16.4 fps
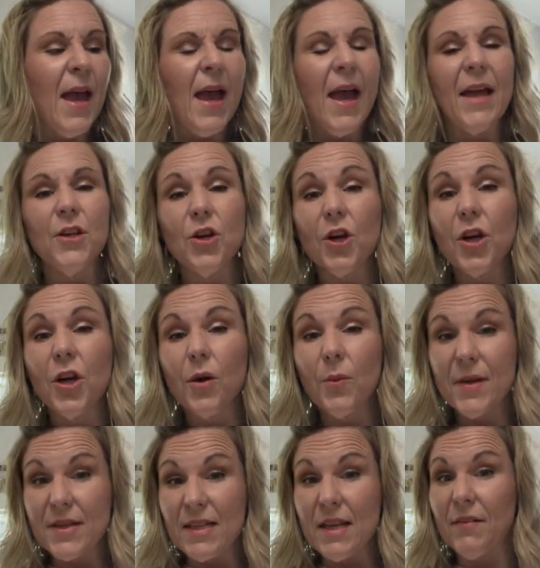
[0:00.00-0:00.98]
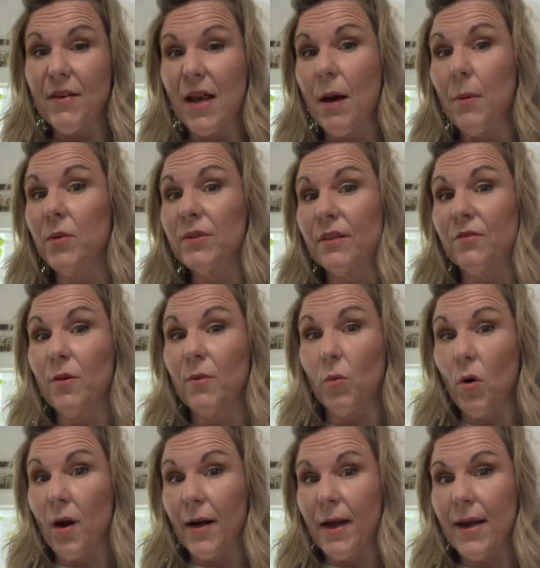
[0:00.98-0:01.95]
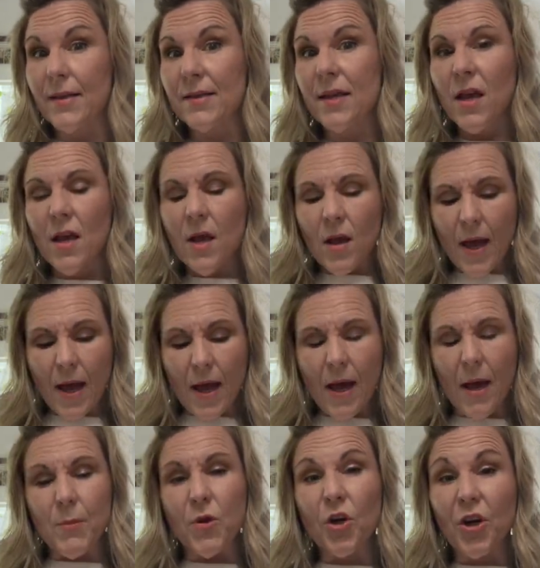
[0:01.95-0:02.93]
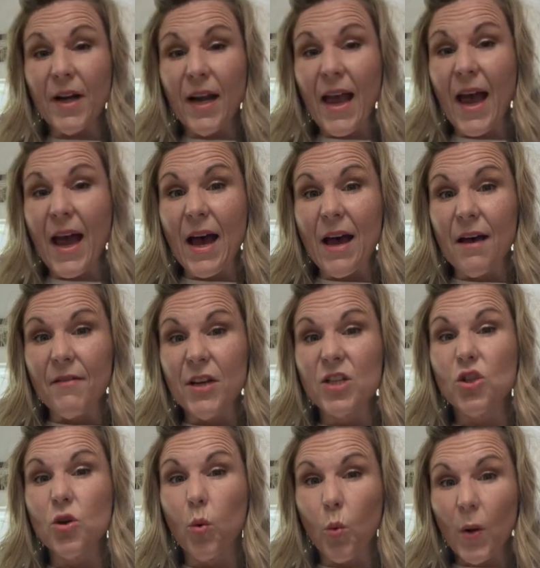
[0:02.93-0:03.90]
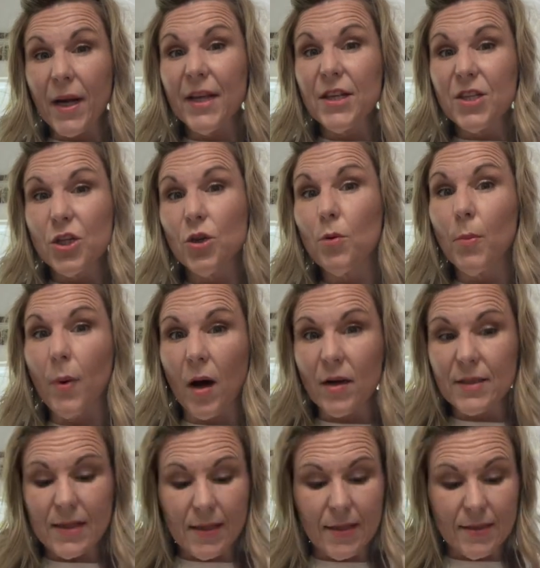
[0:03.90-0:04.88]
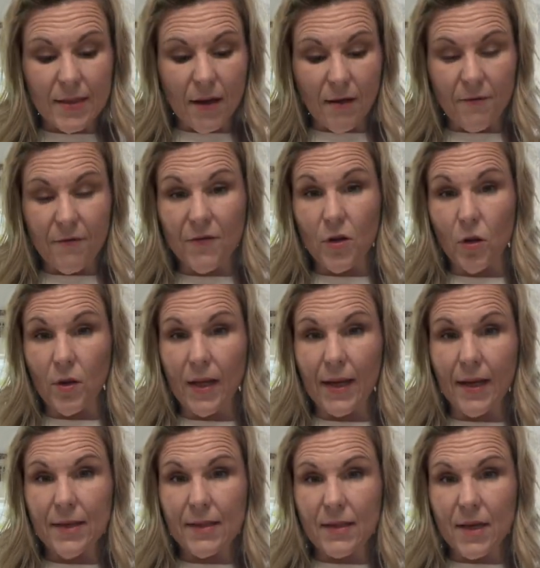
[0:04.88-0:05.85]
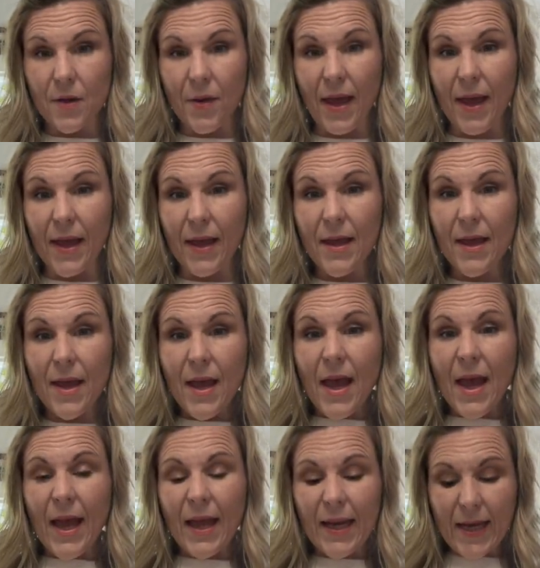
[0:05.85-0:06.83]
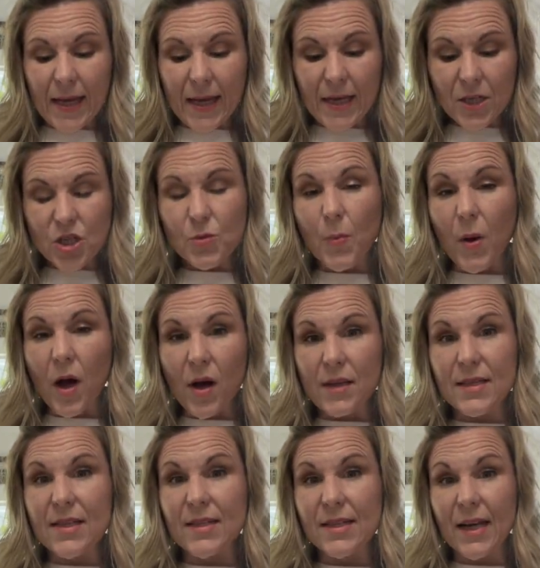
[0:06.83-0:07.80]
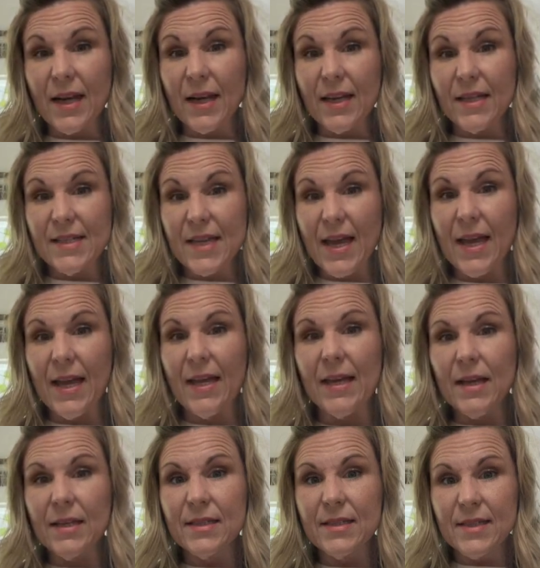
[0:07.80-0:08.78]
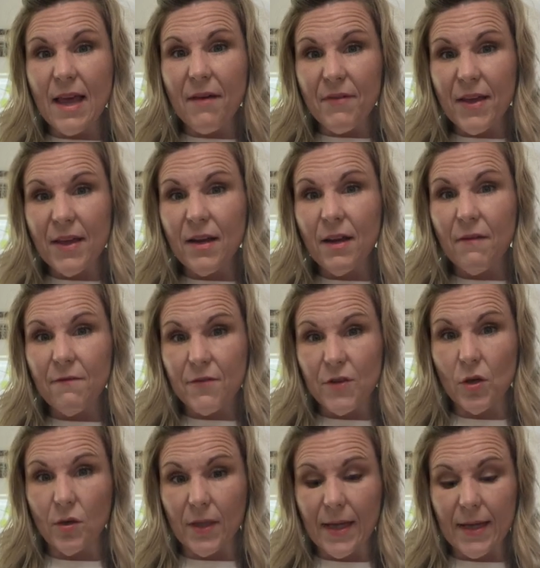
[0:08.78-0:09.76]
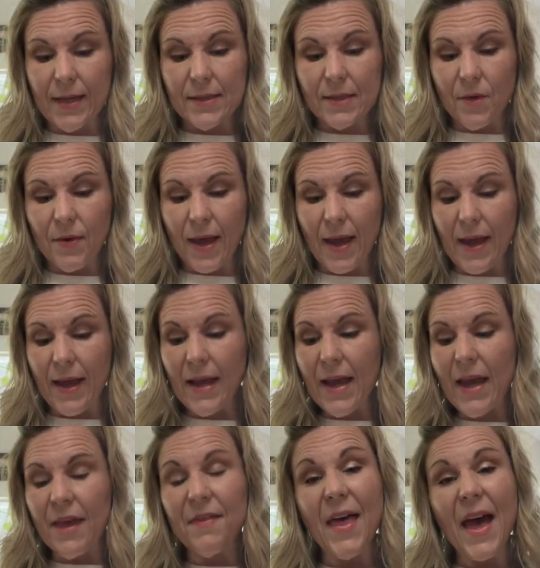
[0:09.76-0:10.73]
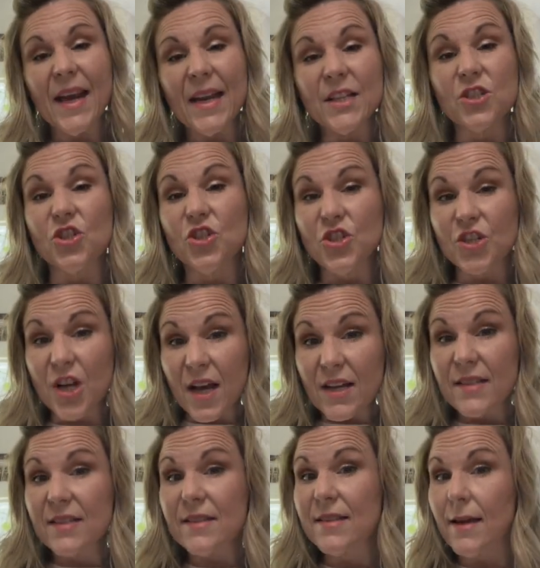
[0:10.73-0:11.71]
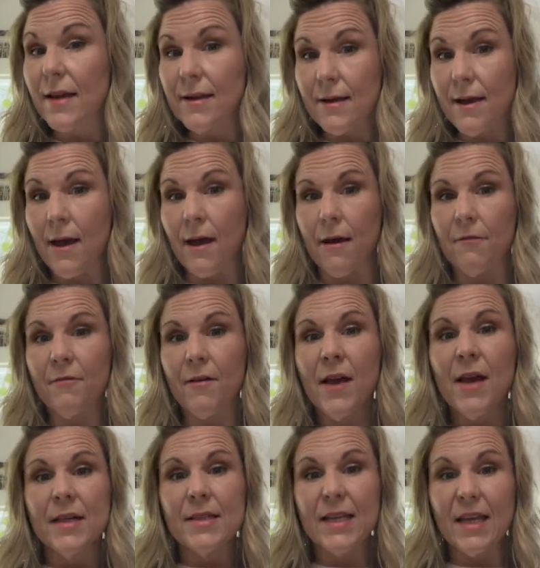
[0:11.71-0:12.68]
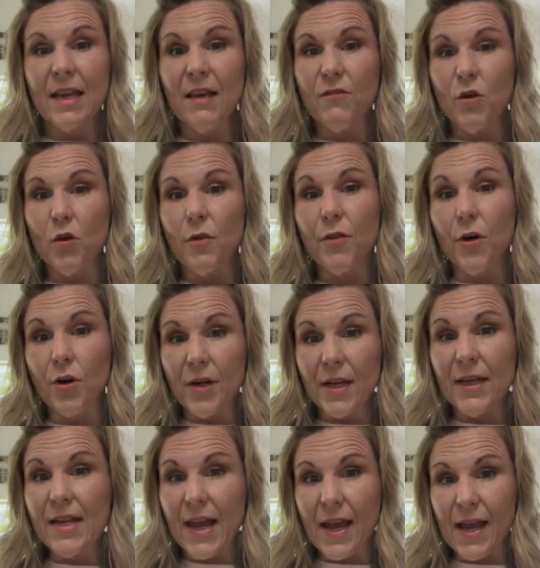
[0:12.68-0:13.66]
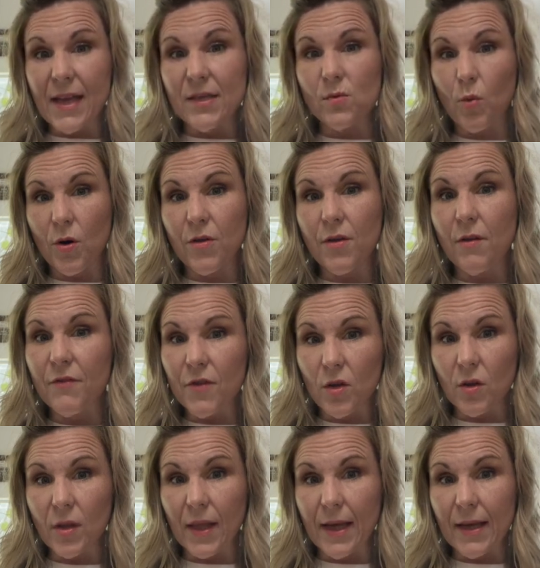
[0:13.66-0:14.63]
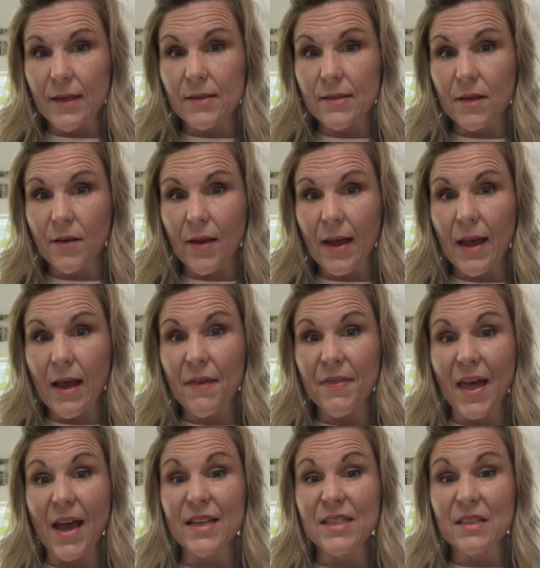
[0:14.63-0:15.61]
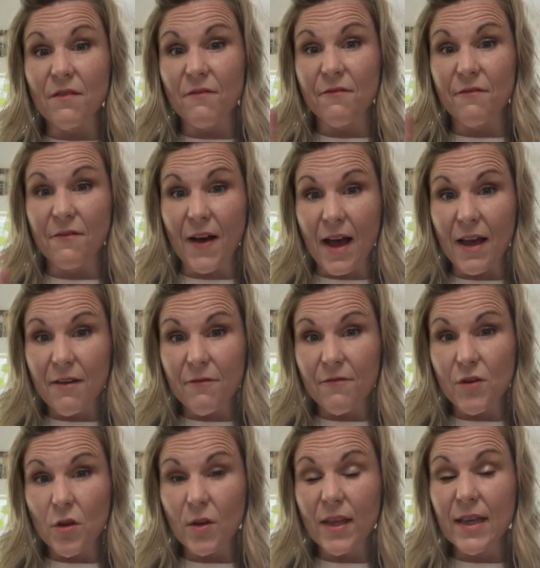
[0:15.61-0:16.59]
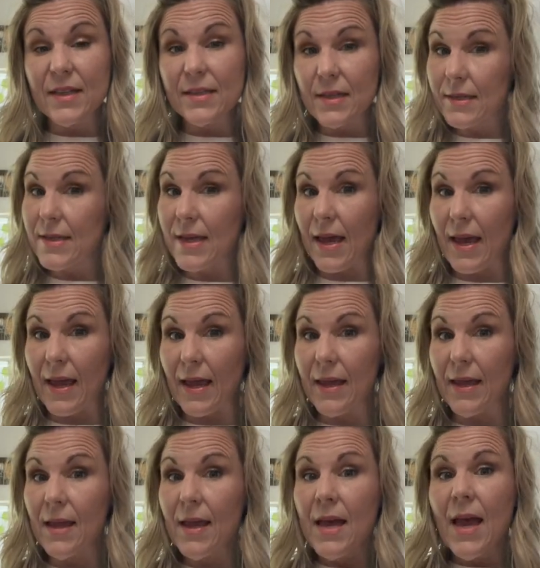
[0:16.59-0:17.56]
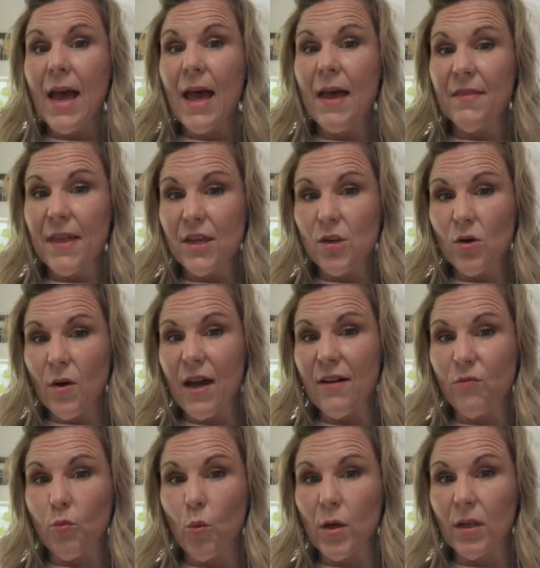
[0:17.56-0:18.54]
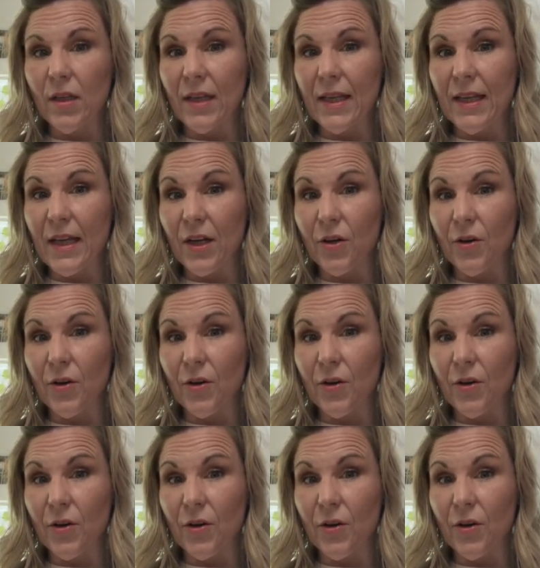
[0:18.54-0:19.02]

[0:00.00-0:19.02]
and you're gonna receive a couple different products. You're gonna have 22 boxes of fuelings, okay? And each box is gonna contain 7 fuelings, okay? And that is just enough to give you 30 days worth of fuelings. Okay? That's 5 fuelings a day, and then you'll have 1 lean and